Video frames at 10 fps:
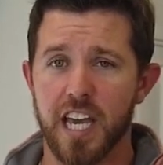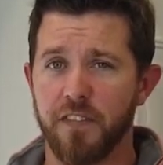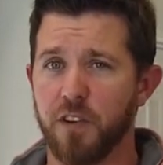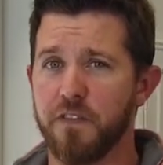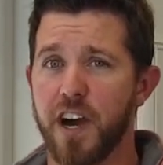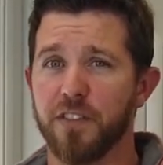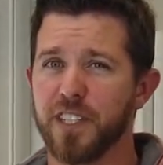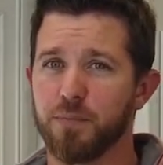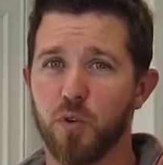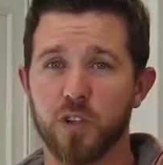If you found
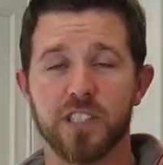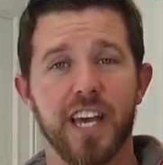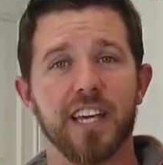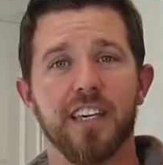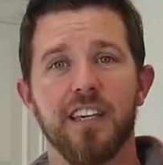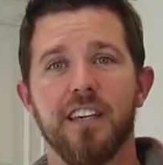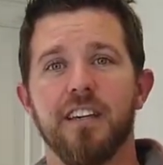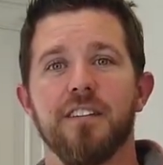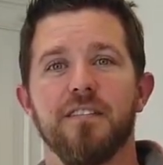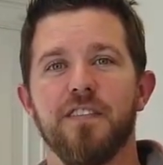this more
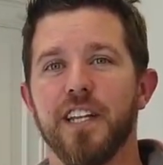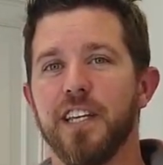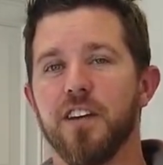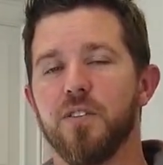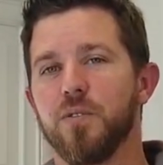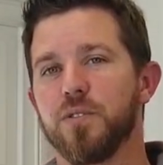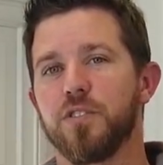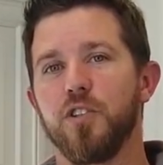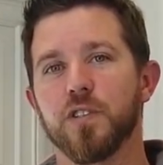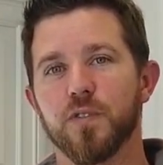techie
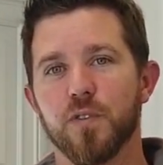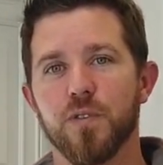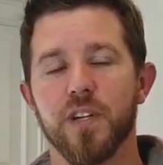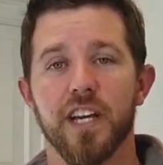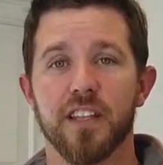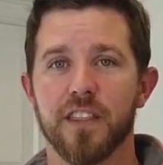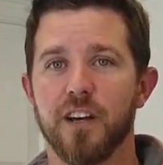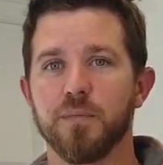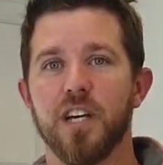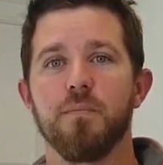videos useful, hit the
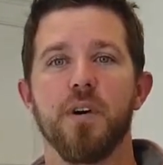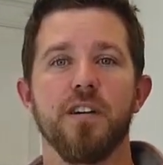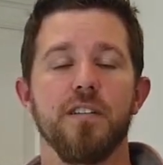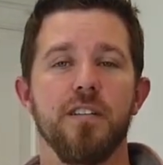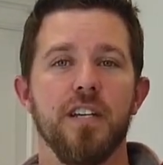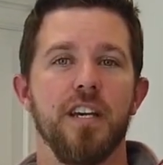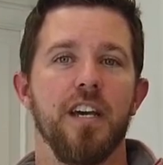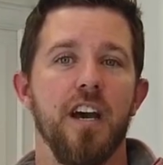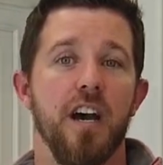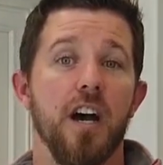thumbs up button,
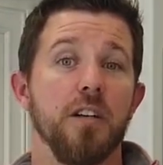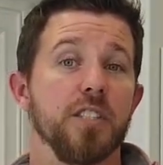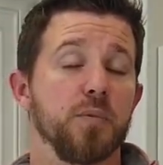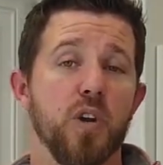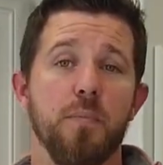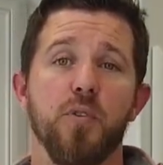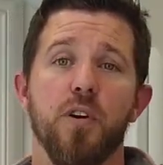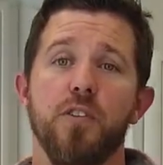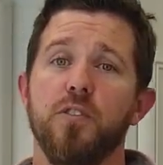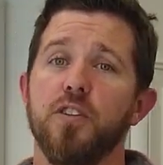uh, subscribe to
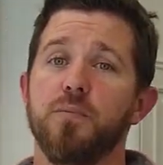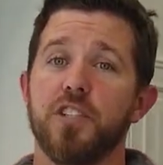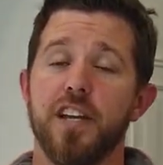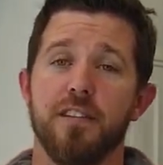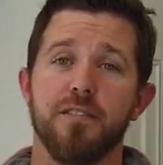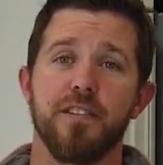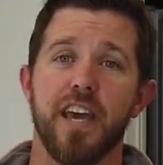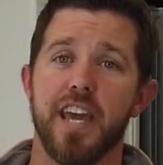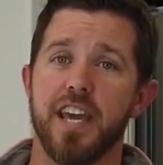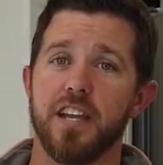our YouTube channel,
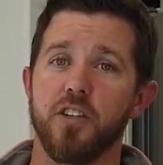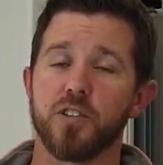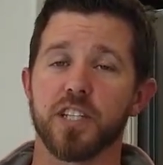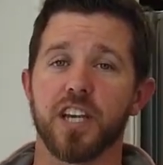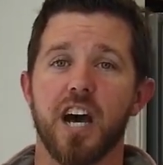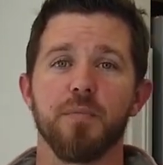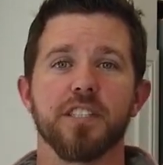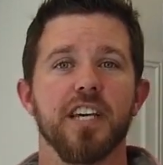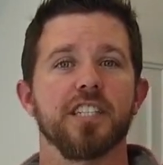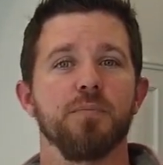and use the comment
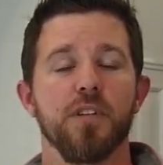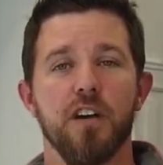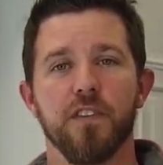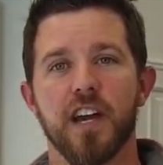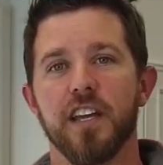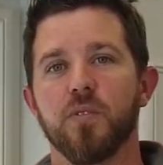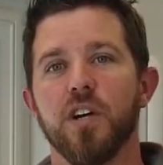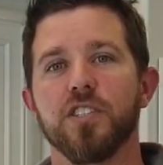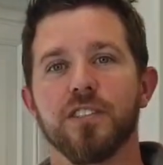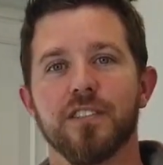section below if you got any
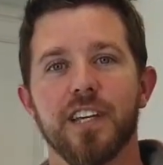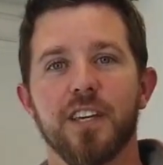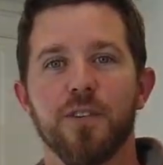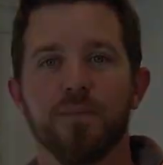questions. Thank